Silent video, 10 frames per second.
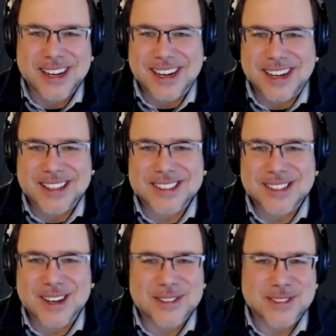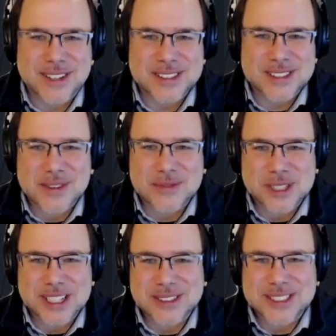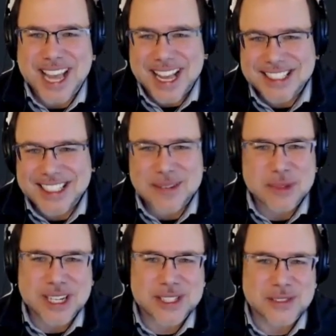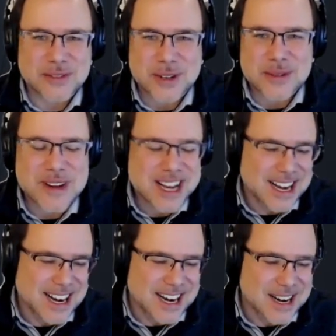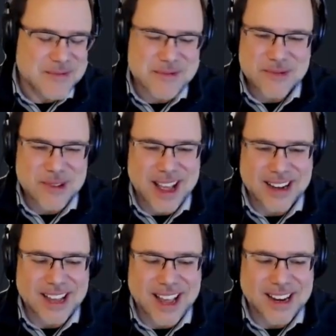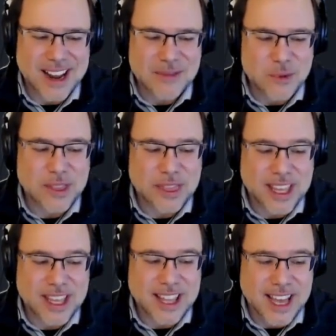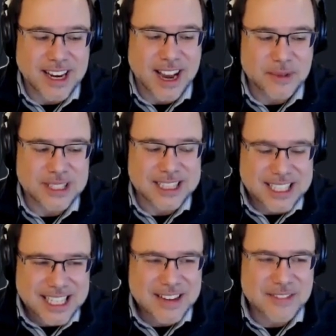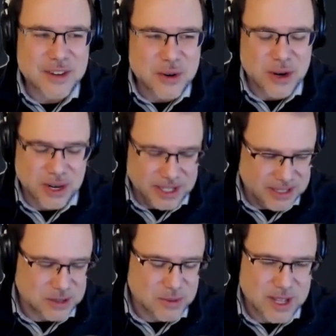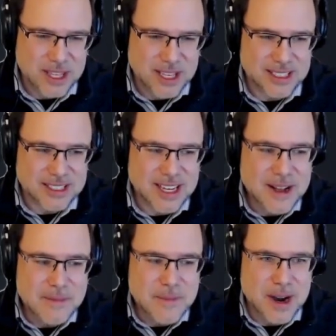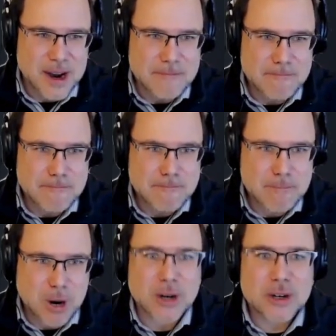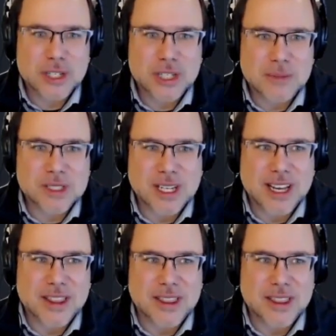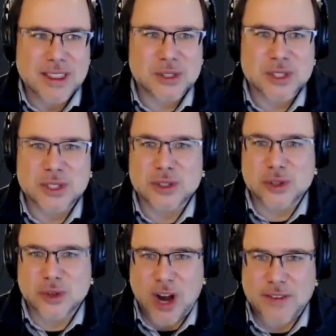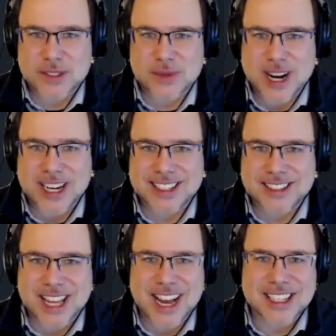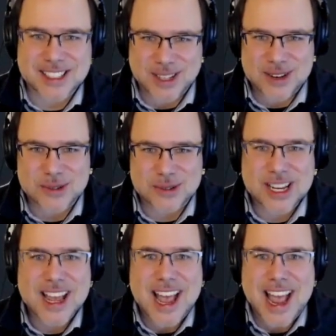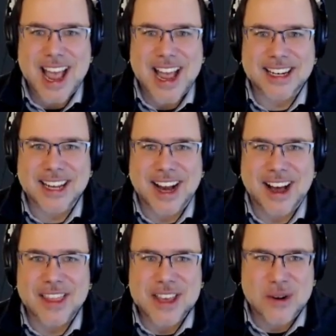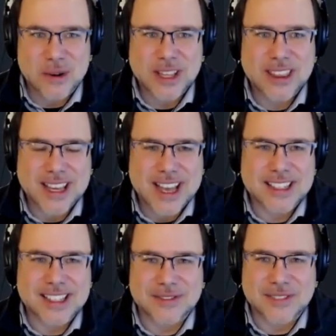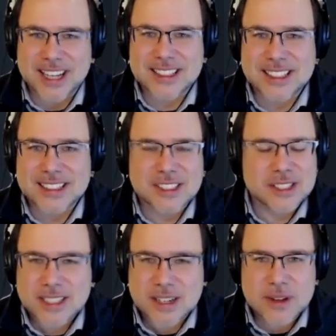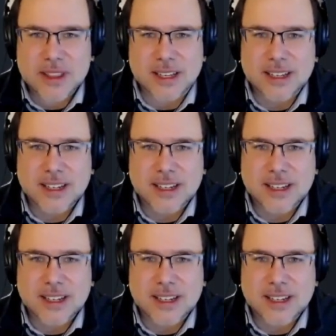a software, SaaS data protection firm. And one thing that I would leave your audience with is partnerships. There's troughs, right? There's highs and lows. And the only thing I can advise is just stick with it.